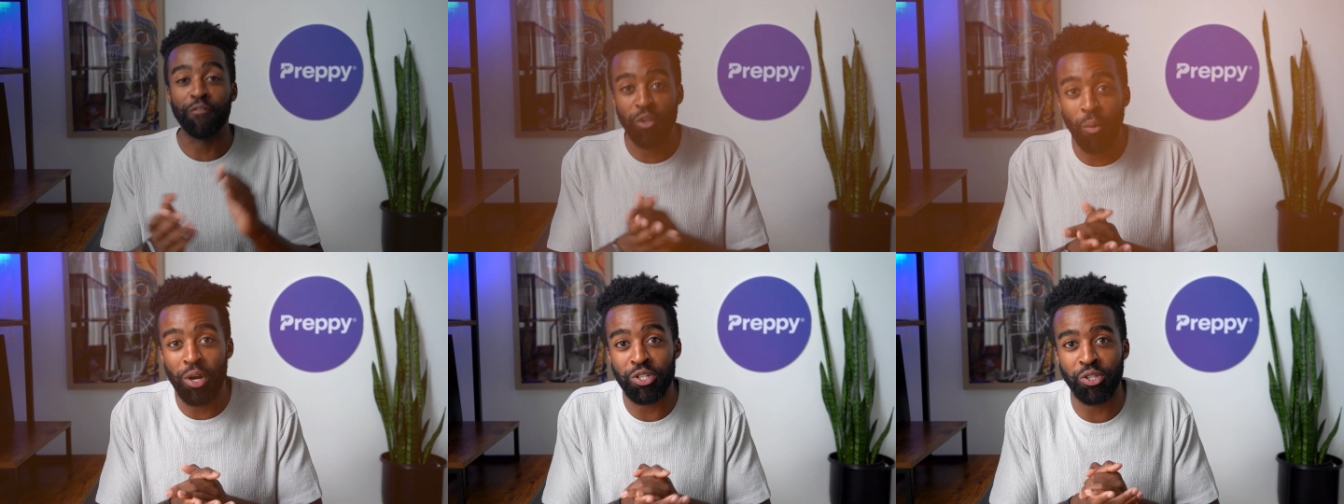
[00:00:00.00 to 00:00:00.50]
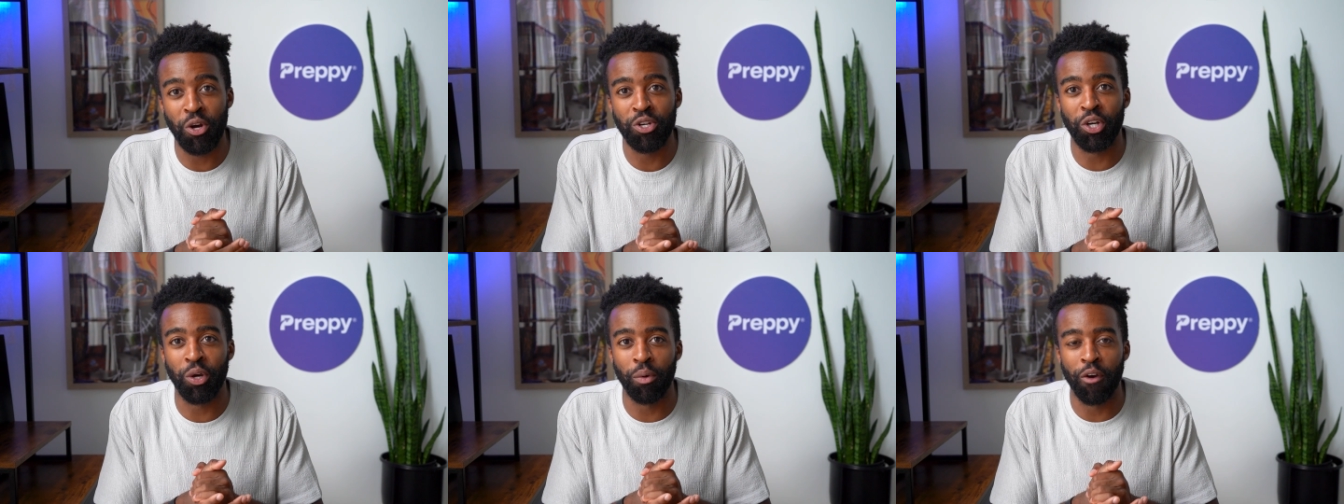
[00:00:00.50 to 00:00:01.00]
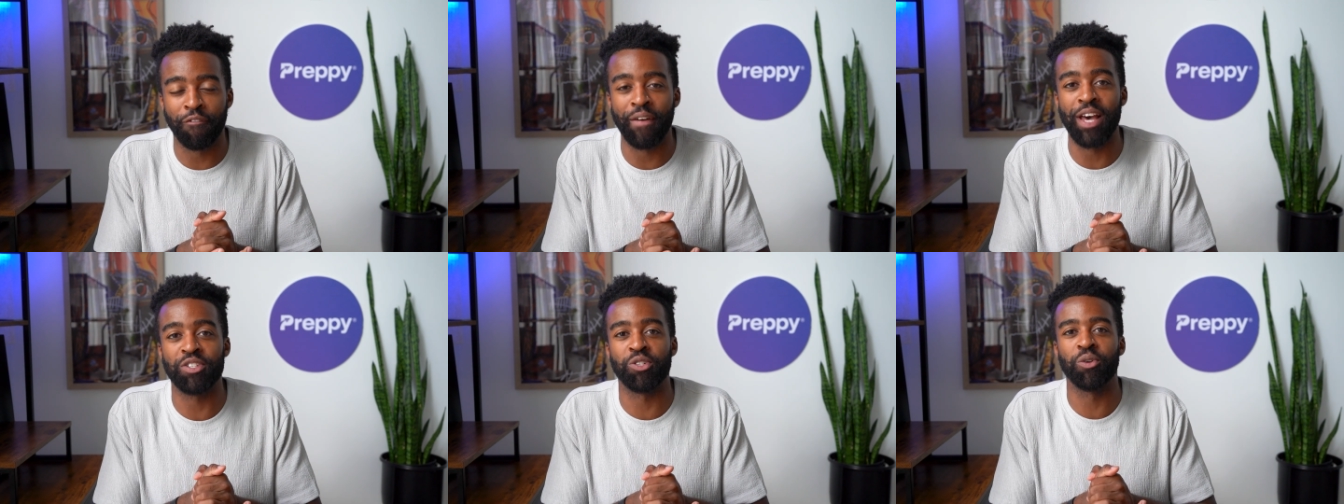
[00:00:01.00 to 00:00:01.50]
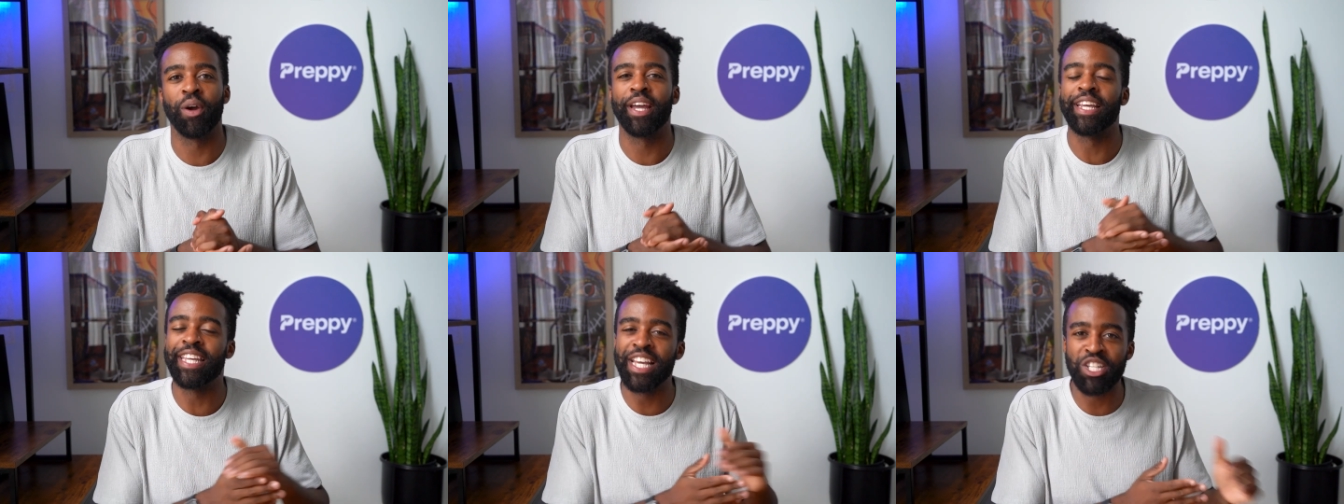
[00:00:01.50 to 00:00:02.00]
If you want to start your career faster,
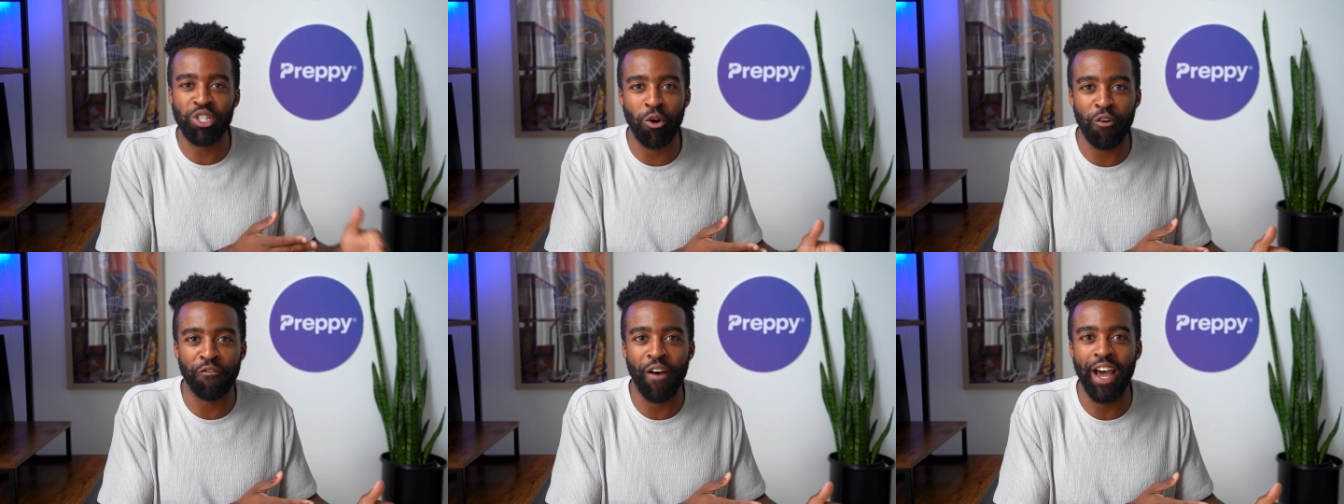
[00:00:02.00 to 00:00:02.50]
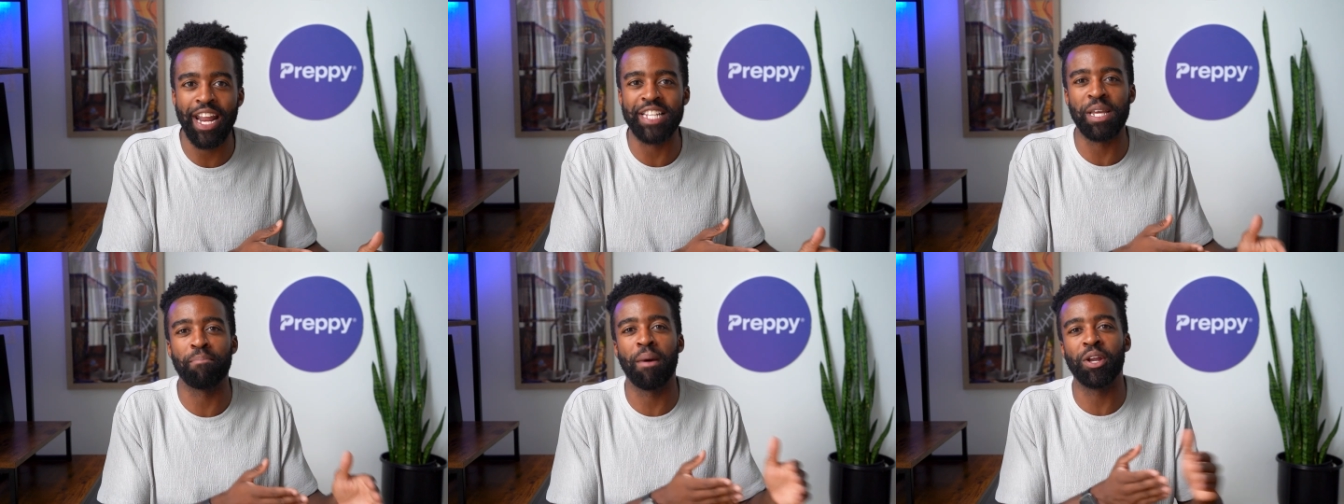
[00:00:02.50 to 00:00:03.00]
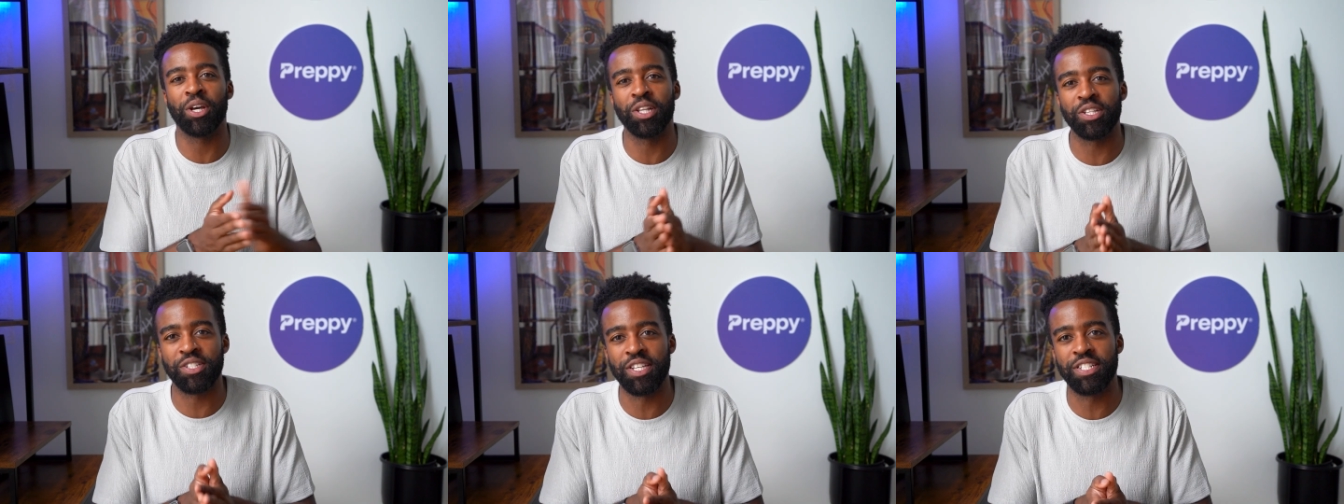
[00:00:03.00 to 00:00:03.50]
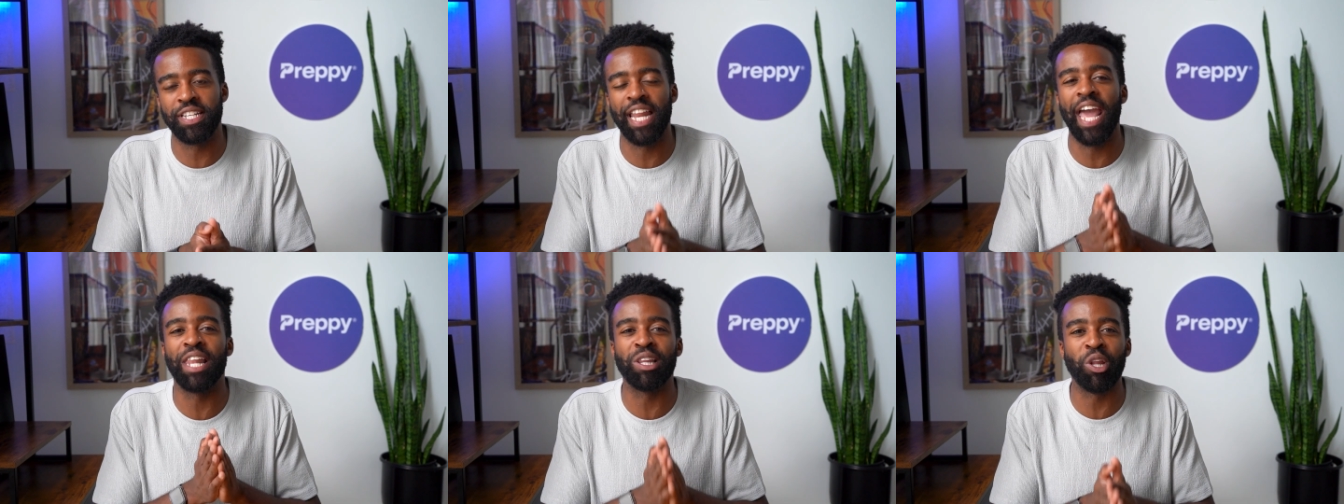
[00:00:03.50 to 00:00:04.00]
get certified as a medical
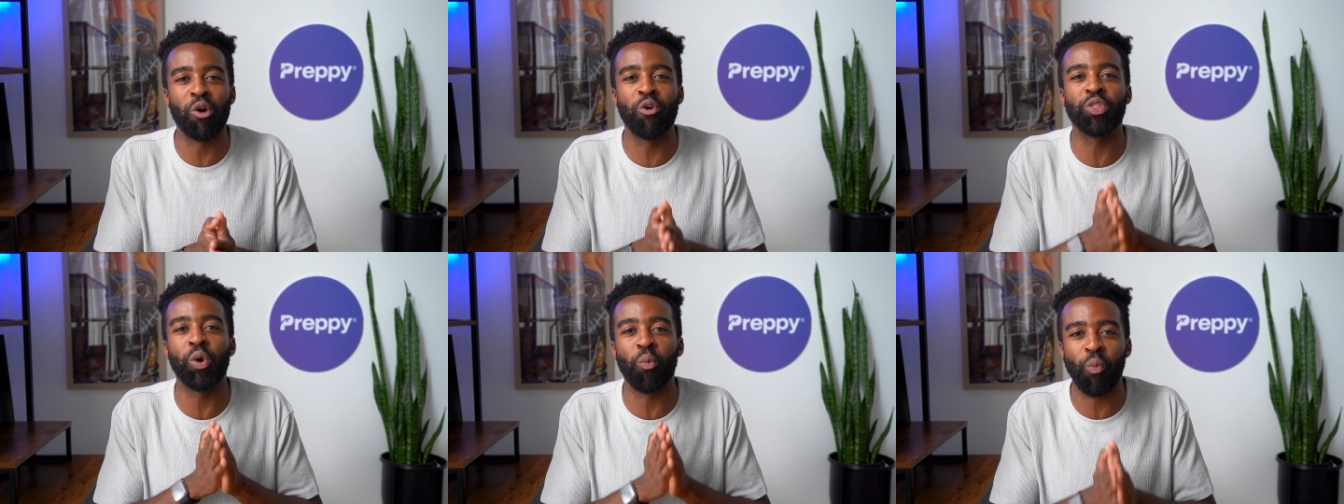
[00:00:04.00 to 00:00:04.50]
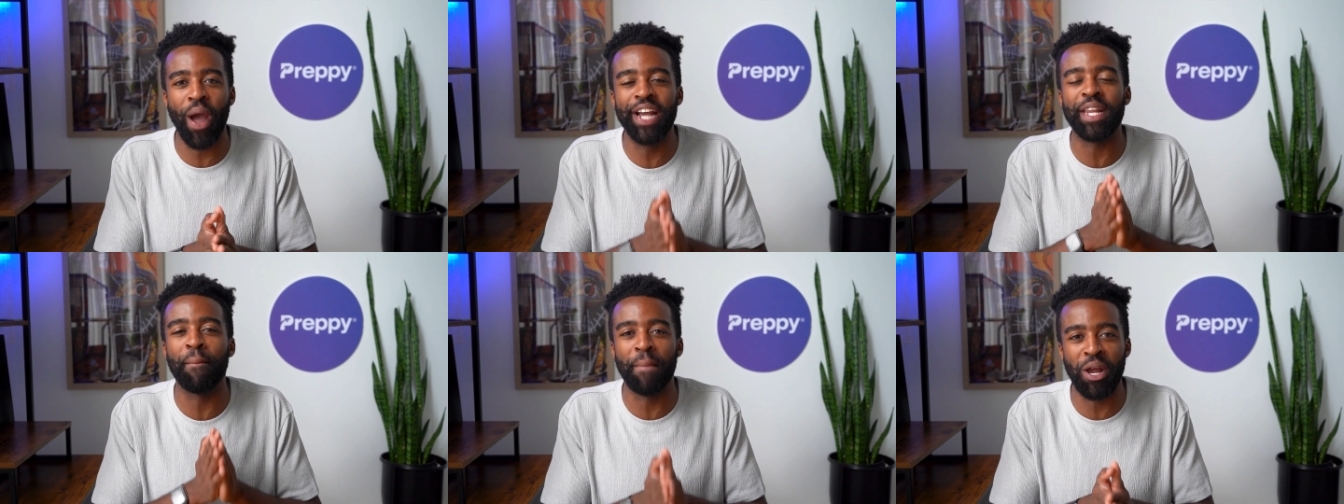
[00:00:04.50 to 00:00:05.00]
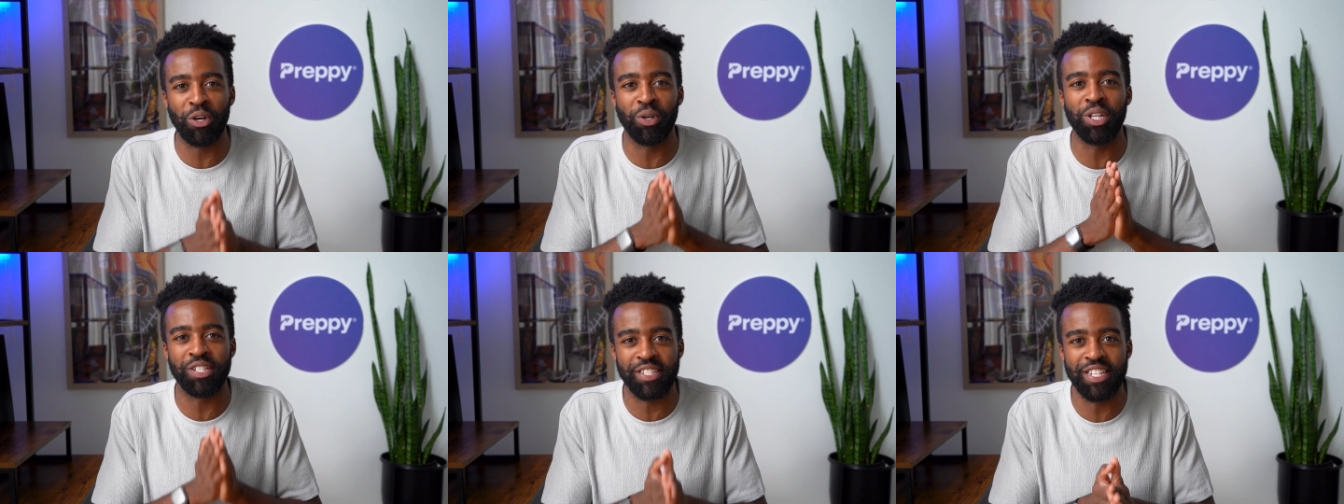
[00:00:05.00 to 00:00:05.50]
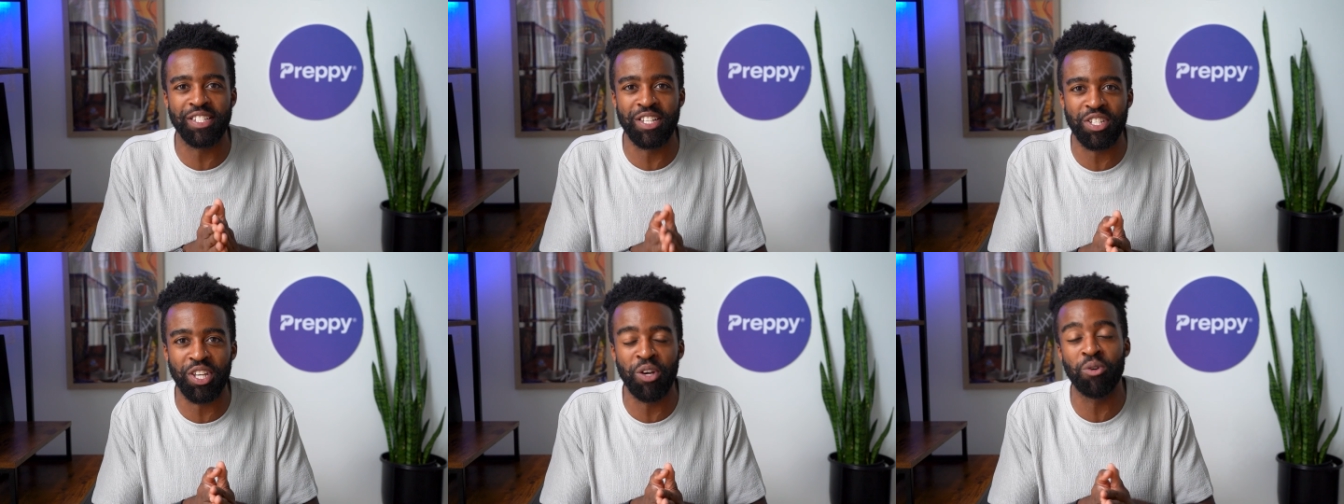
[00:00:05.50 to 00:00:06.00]
assistant and learn the right medical
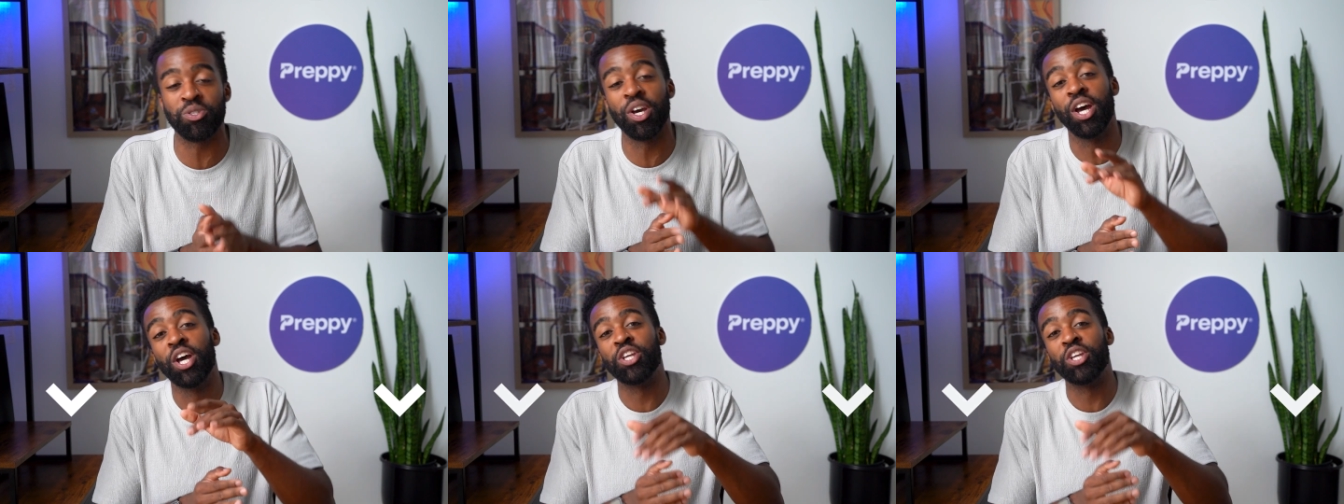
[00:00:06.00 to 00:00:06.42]
assistant skills,